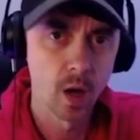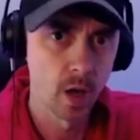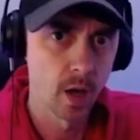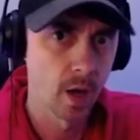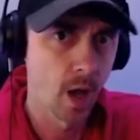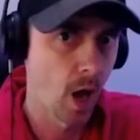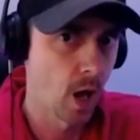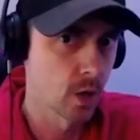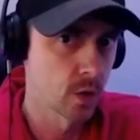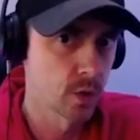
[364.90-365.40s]

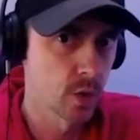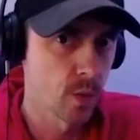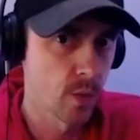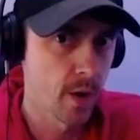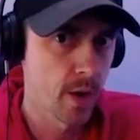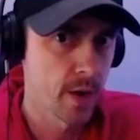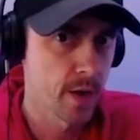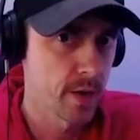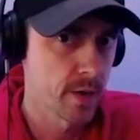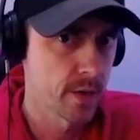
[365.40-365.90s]
I don't know
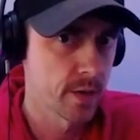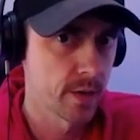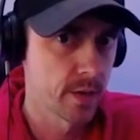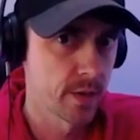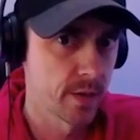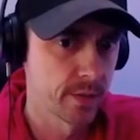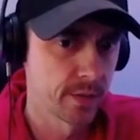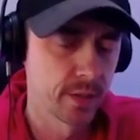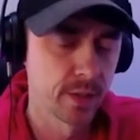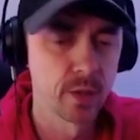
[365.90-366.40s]
why.
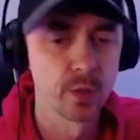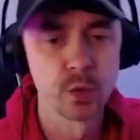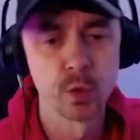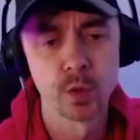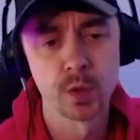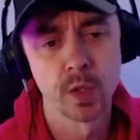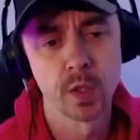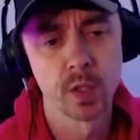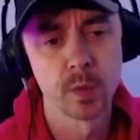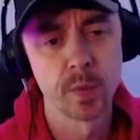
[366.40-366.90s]
They don't do it to
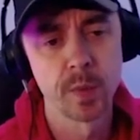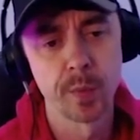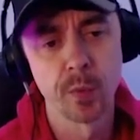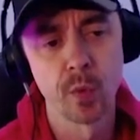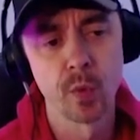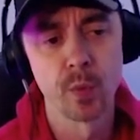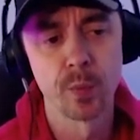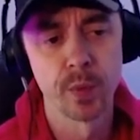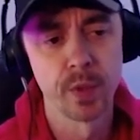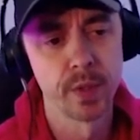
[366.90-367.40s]
other
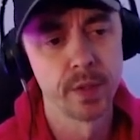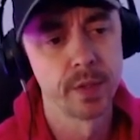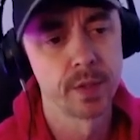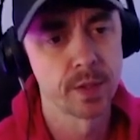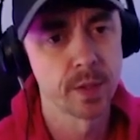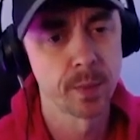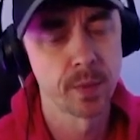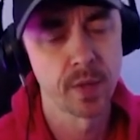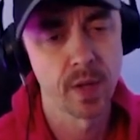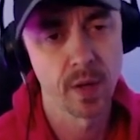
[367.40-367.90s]
people, but it's
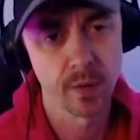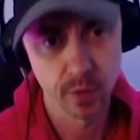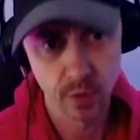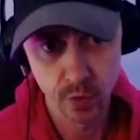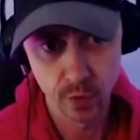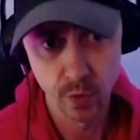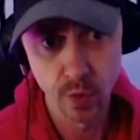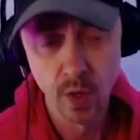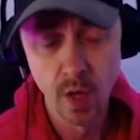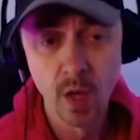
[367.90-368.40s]
something I have to
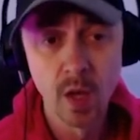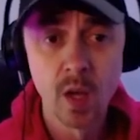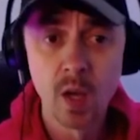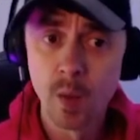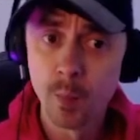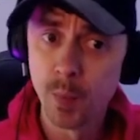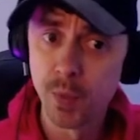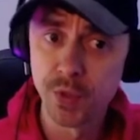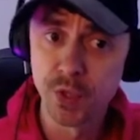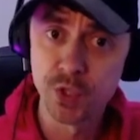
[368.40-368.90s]
do.
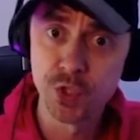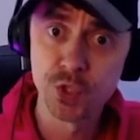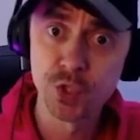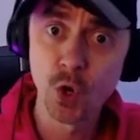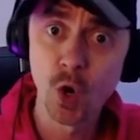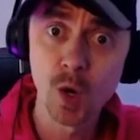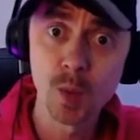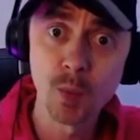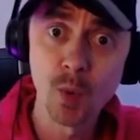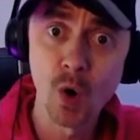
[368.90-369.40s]
But the
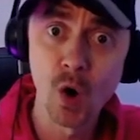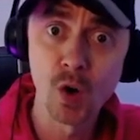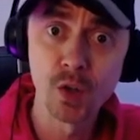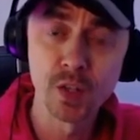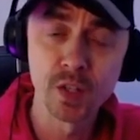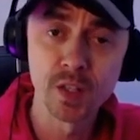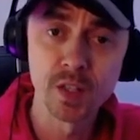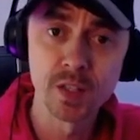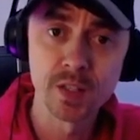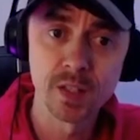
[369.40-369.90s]
star bar that
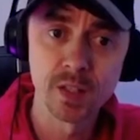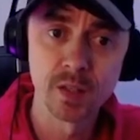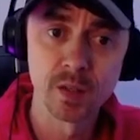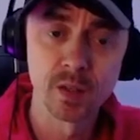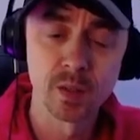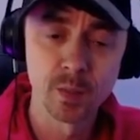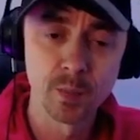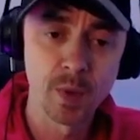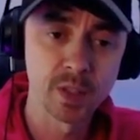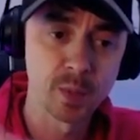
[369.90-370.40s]
he said
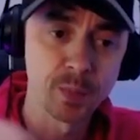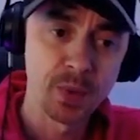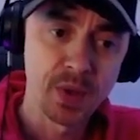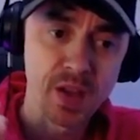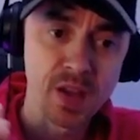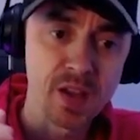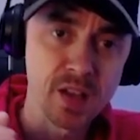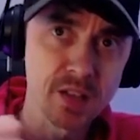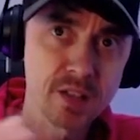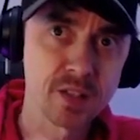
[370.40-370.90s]
about the
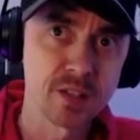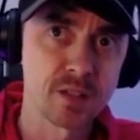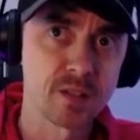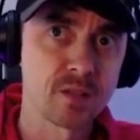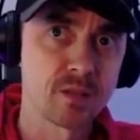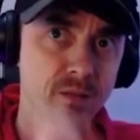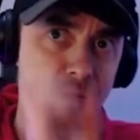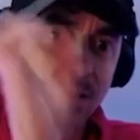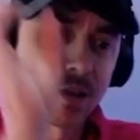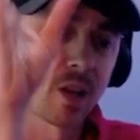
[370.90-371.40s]
past,
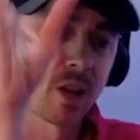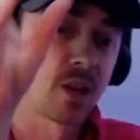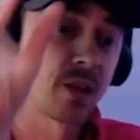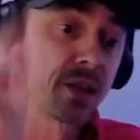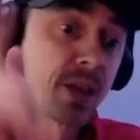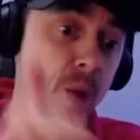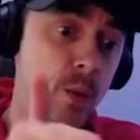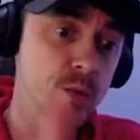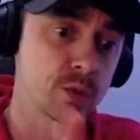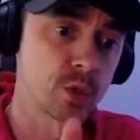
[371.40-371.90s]

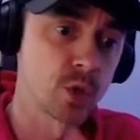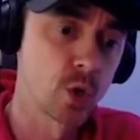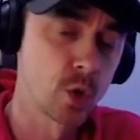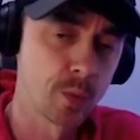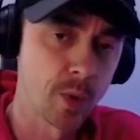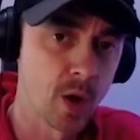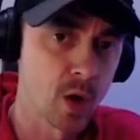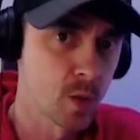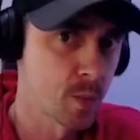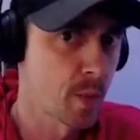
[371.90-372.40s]
that was dope. I
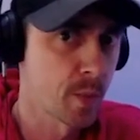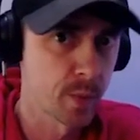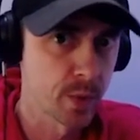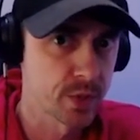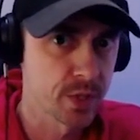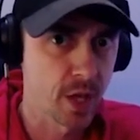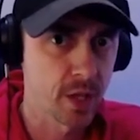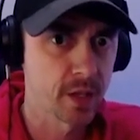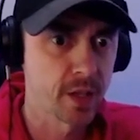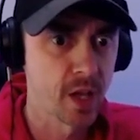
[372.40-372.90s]
don't remember
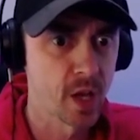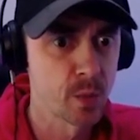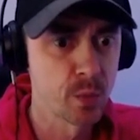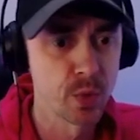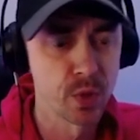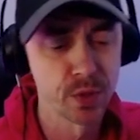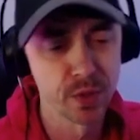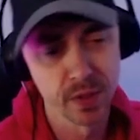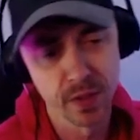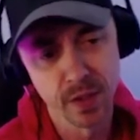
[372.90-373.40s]
exactly how he put
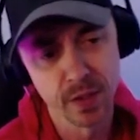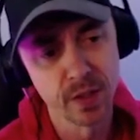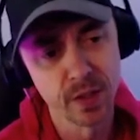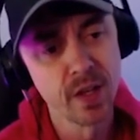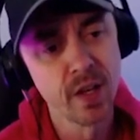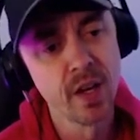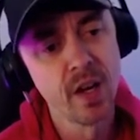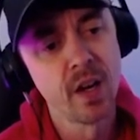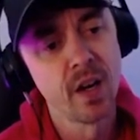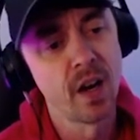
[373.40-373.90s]
it together.
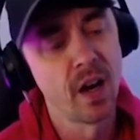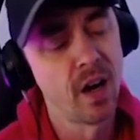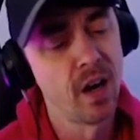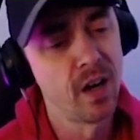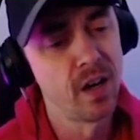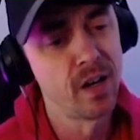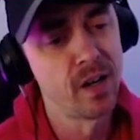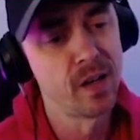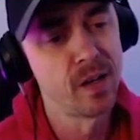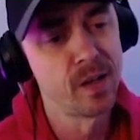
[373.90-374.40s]

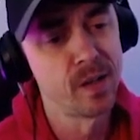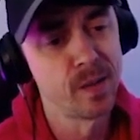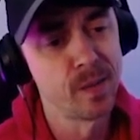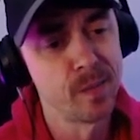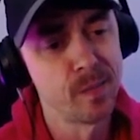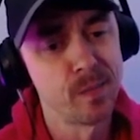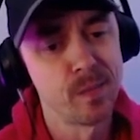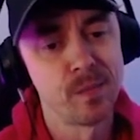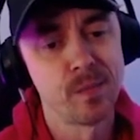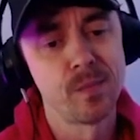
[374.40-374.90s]

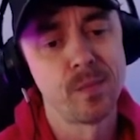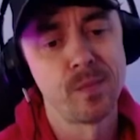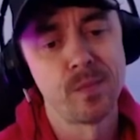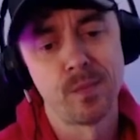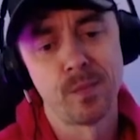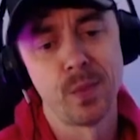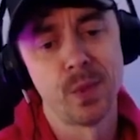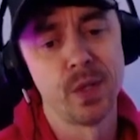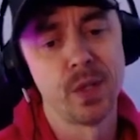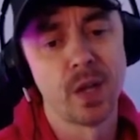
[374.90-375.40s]

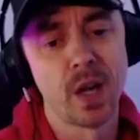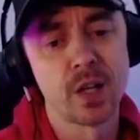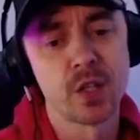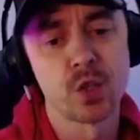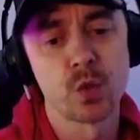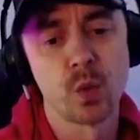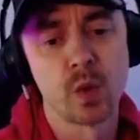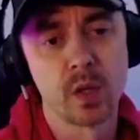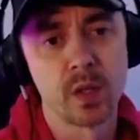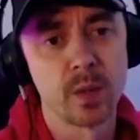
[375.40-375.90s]
But I just
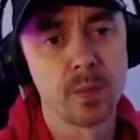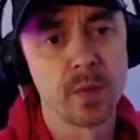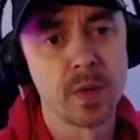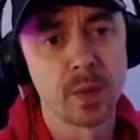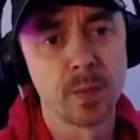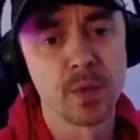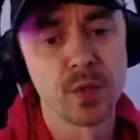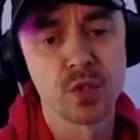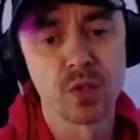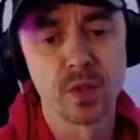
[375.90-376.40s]
wanted to make
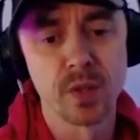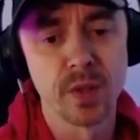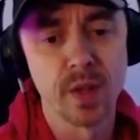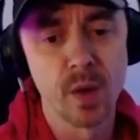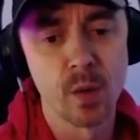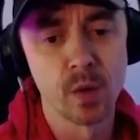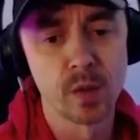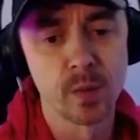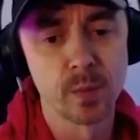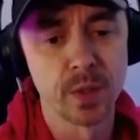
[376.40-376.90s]
mention of that
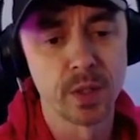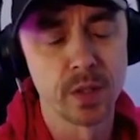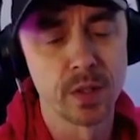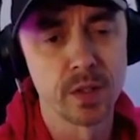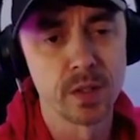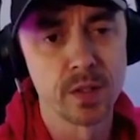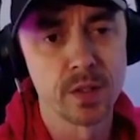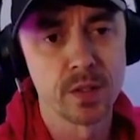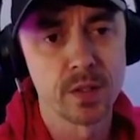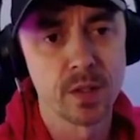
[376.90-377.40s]
one
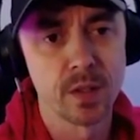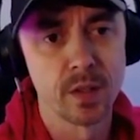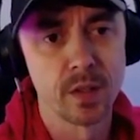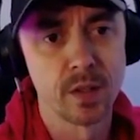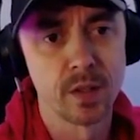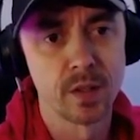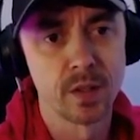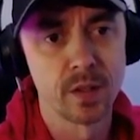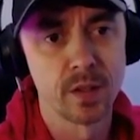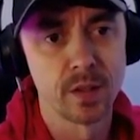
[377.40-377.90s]
because
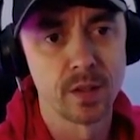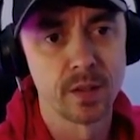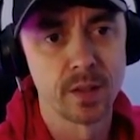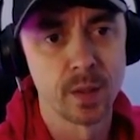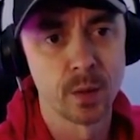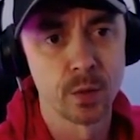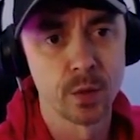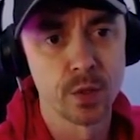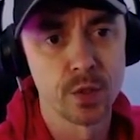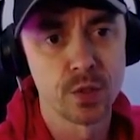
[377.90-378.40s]
that
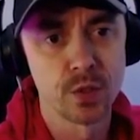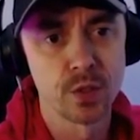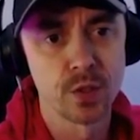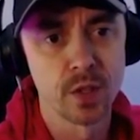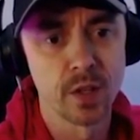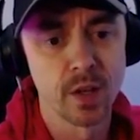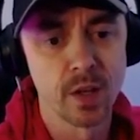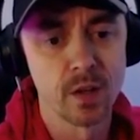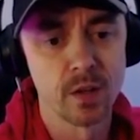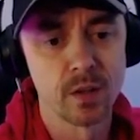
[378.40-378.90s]
really stood
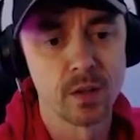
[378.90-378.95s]
out.